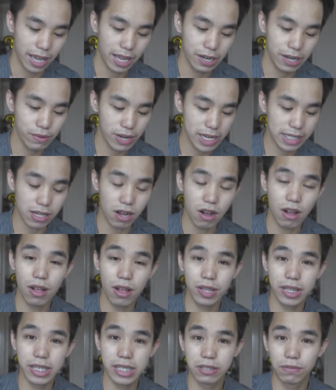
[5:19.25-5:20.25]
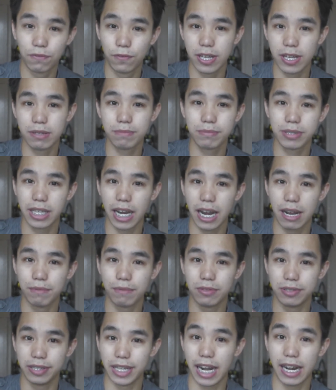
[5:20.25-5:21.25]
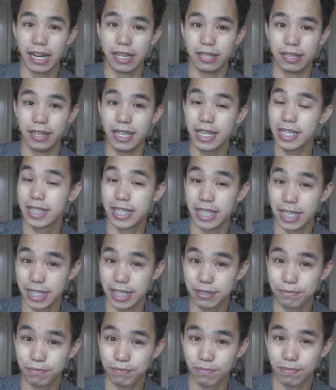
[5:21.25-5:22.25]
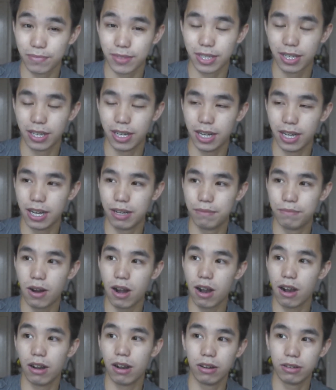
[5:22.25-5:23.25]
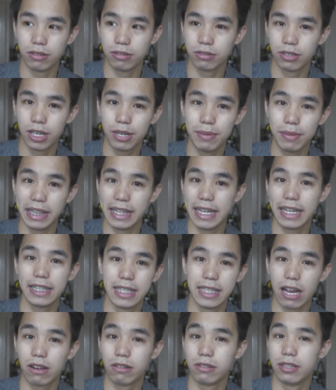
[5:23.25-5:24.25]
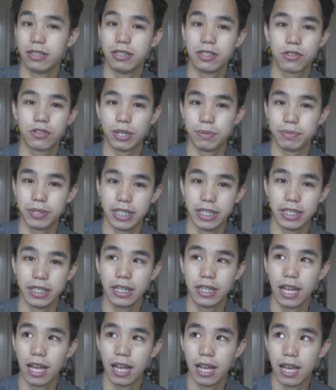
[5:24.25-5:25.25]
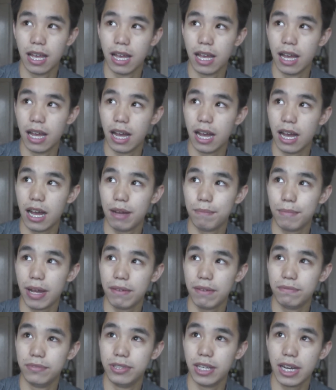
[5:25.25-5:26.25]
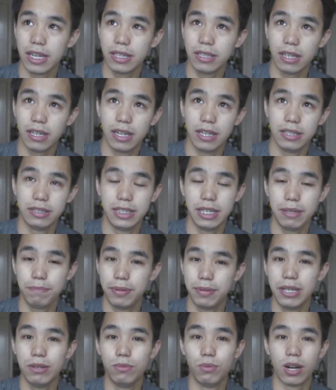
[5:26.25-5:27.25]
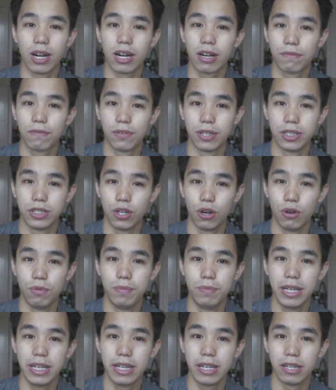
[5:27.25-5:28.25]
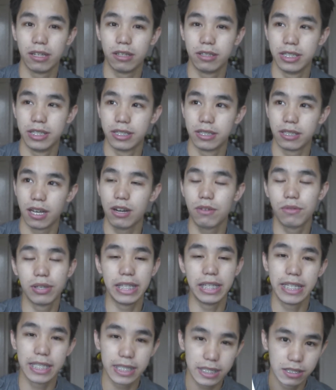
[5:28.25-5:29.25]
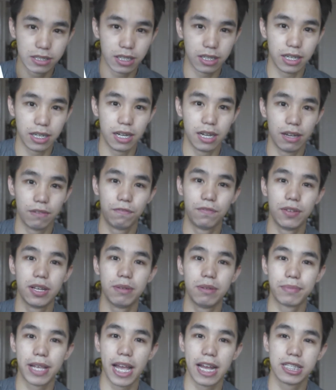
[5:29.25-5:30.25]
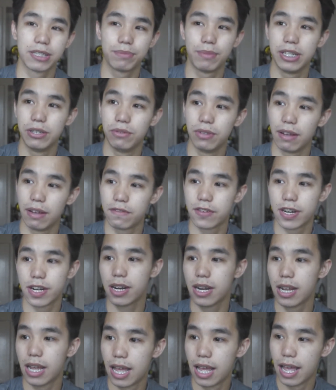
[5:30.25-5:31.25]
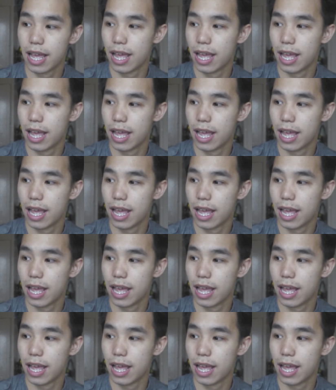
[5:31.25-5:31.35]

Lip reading: Anyways, all these films that I listed are gonna be linked down in the description. I've done DP work for Chobi on his unreleased film, Cancel My New Lover.